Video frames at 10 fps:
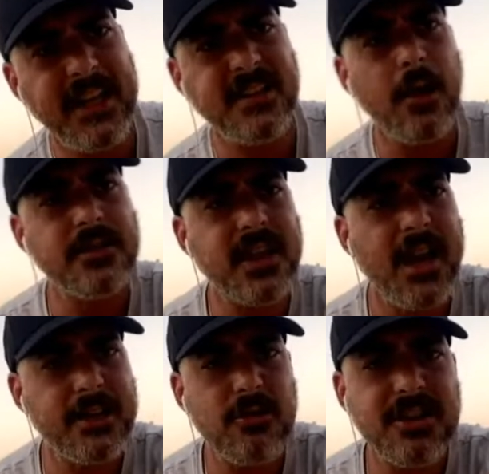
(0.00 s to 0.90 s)
these owners to go
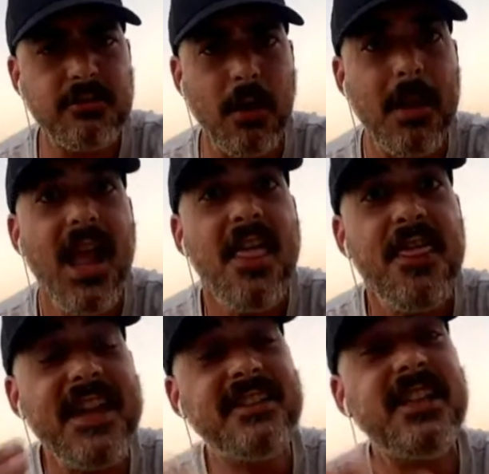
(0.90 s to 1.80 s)
in the dressing room?
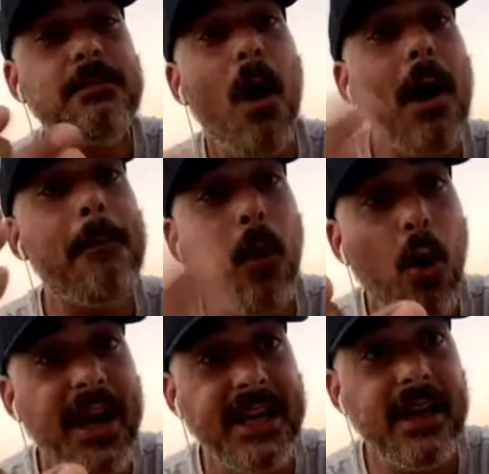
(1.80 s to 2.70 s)
This is my
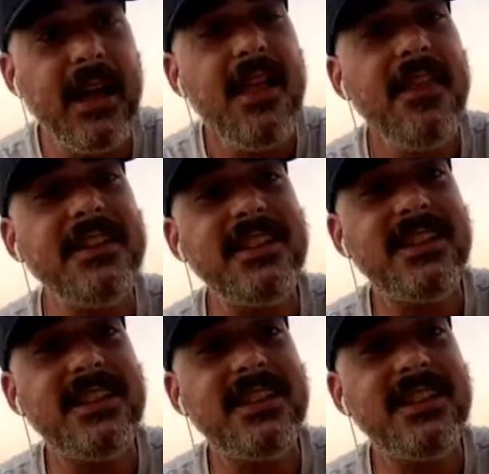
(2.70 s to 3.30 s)
point. This is